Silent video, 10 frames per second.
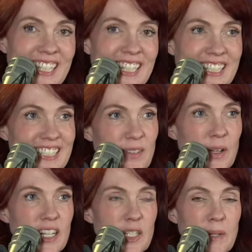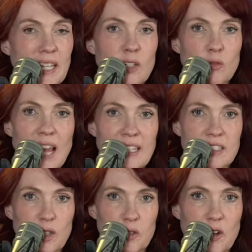because I want it to be like, relax,
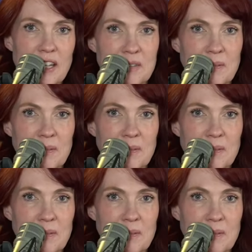close your eyes.